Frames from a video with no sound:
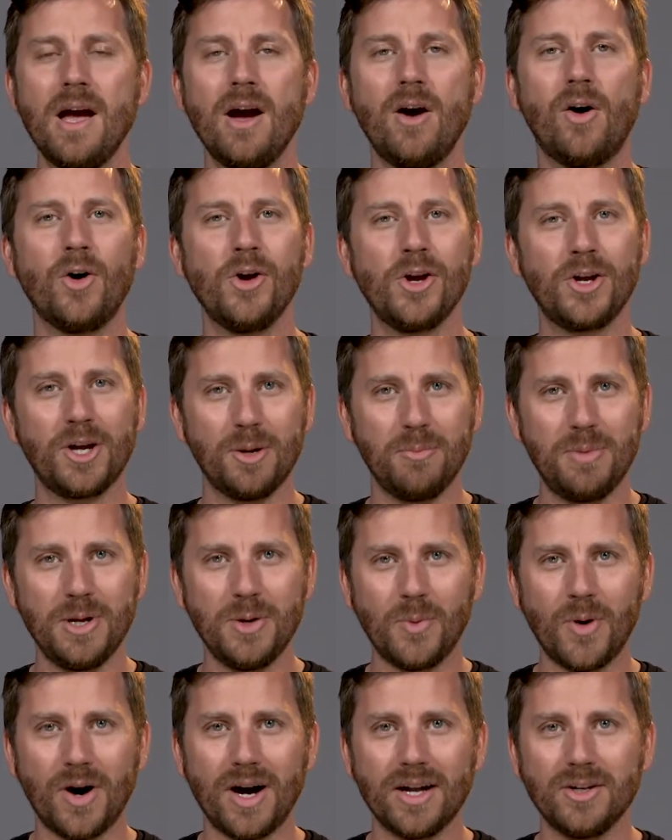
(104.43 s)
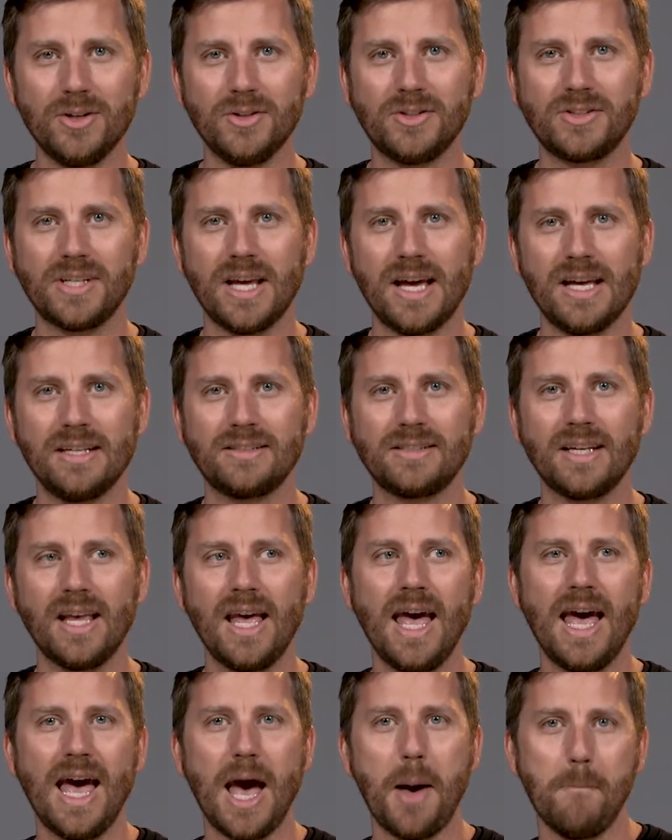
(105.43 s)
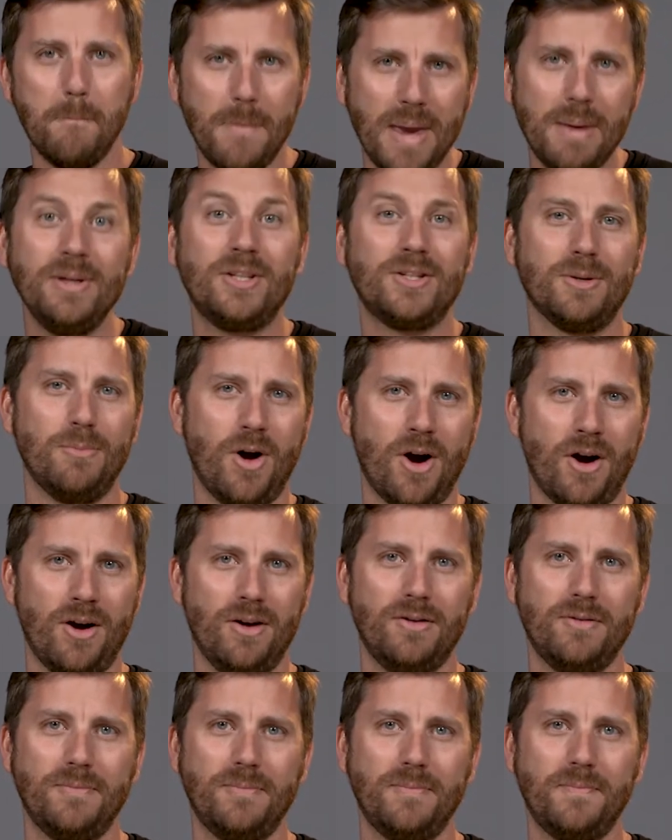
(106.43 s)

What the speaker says: Or are you going to be one who says maybe tomorrow?